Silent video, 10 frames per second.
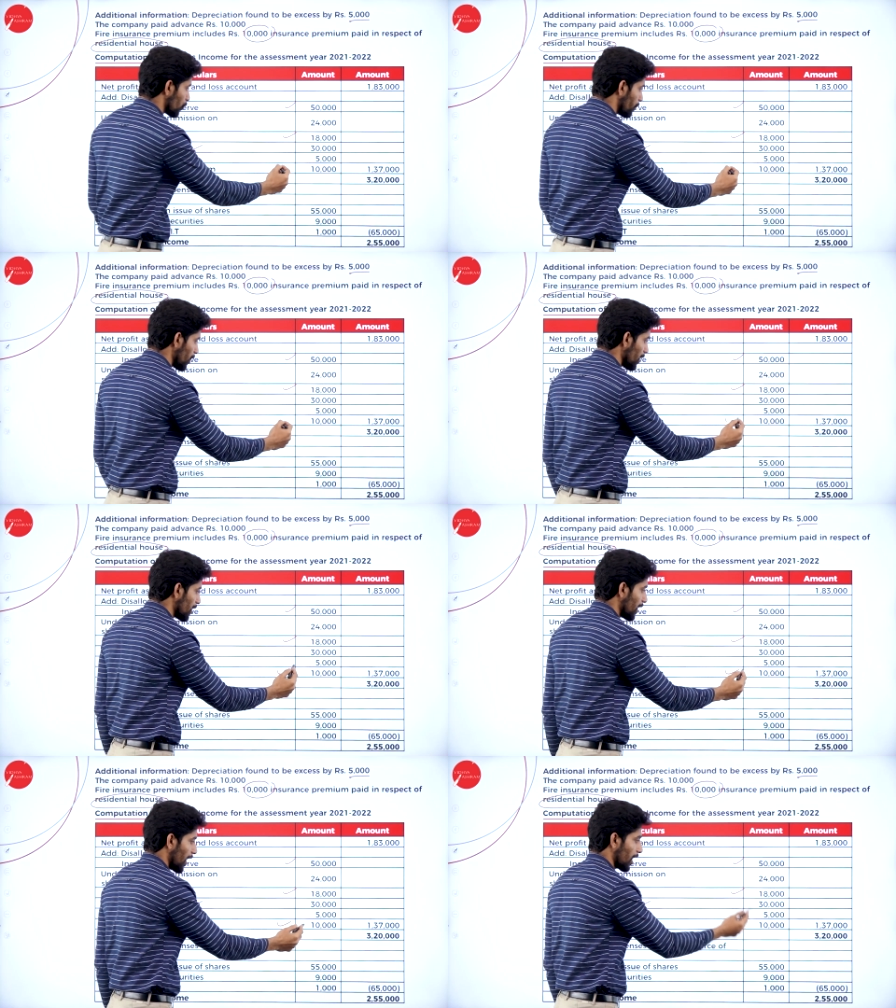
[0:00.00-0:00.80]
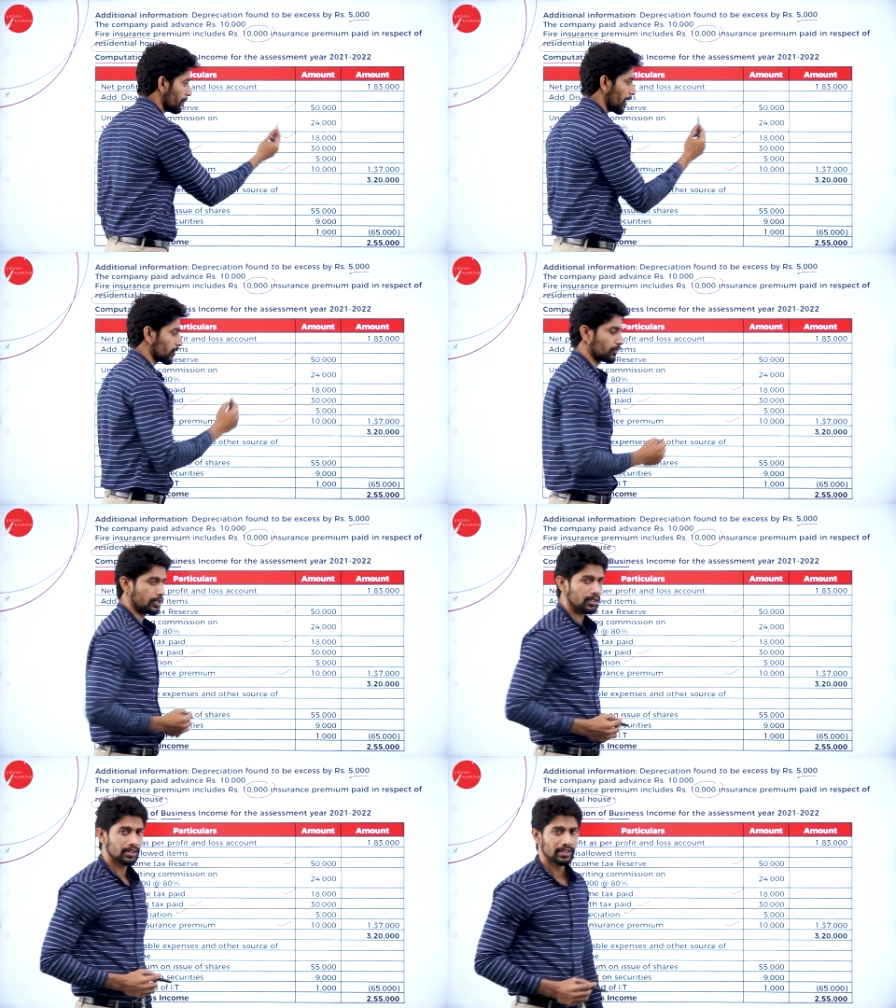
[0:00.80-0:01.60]
should be add back to
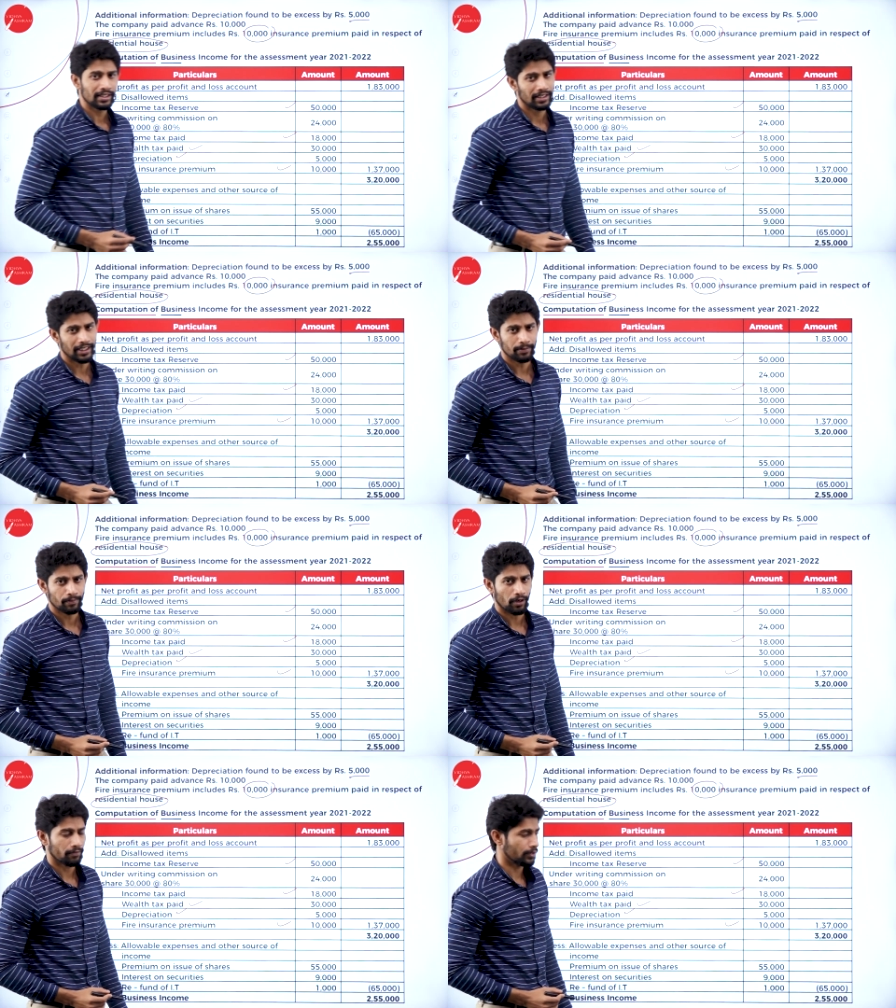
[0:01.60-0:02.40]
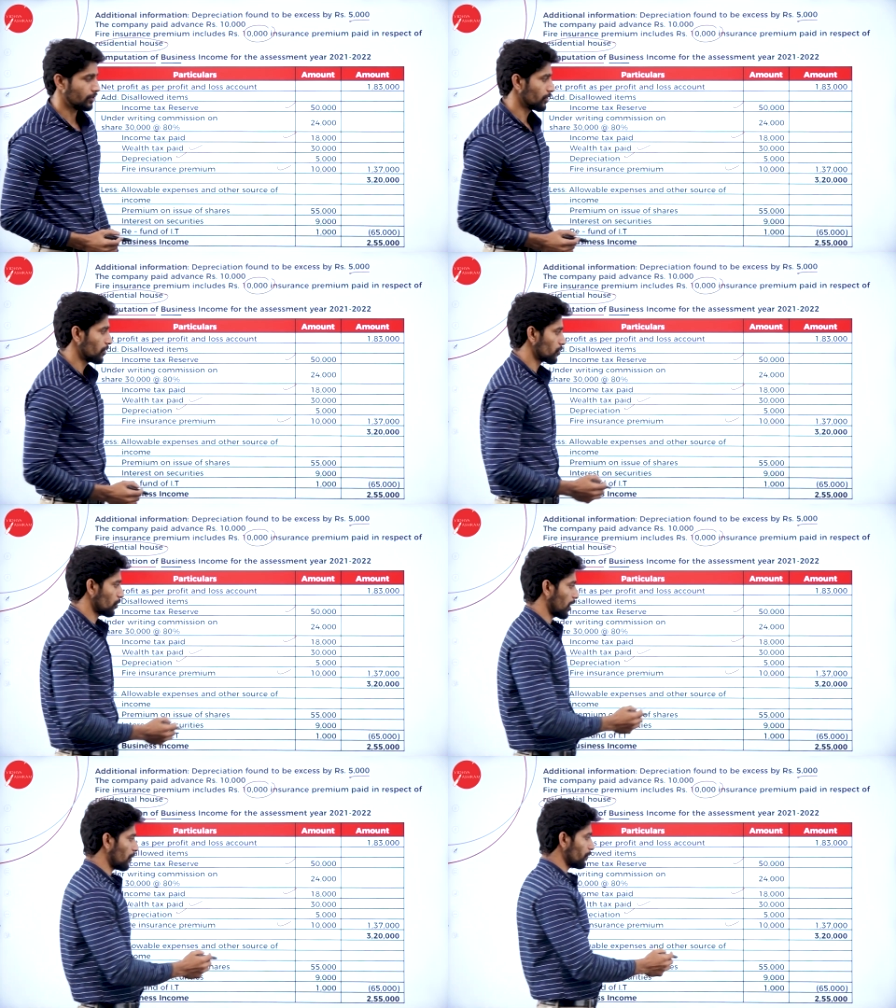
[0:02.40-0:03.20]
the net profit. So
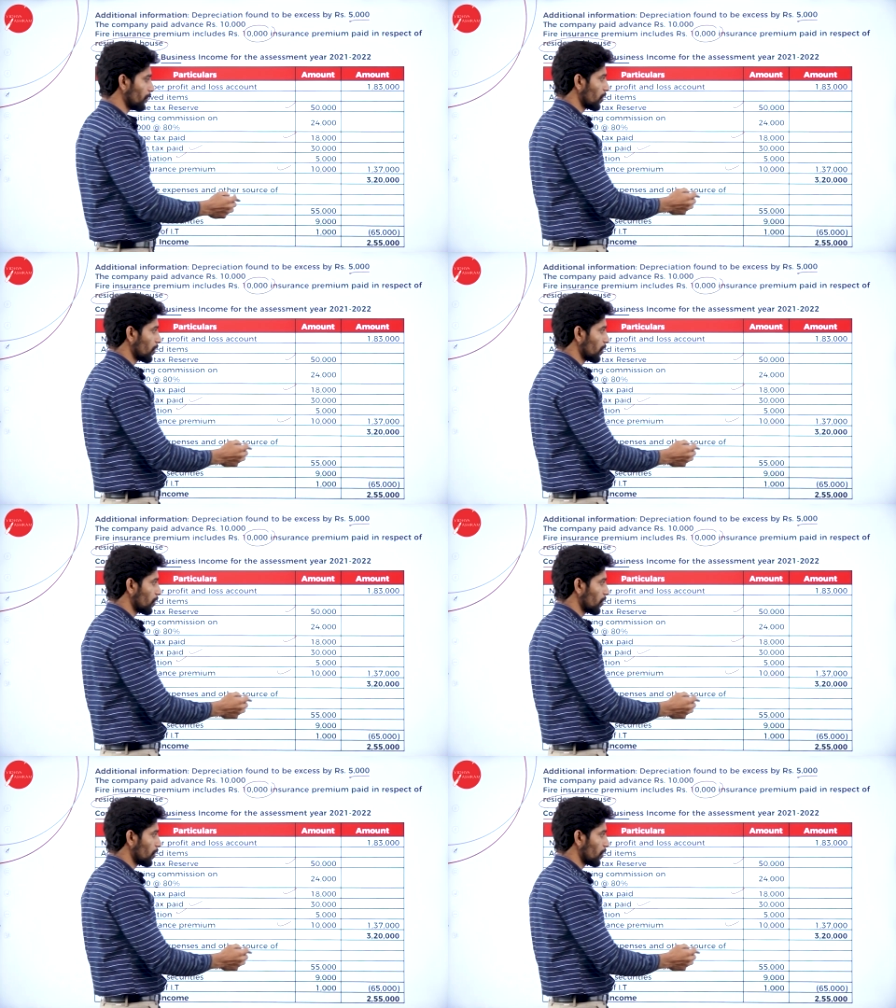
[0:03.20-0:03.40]
now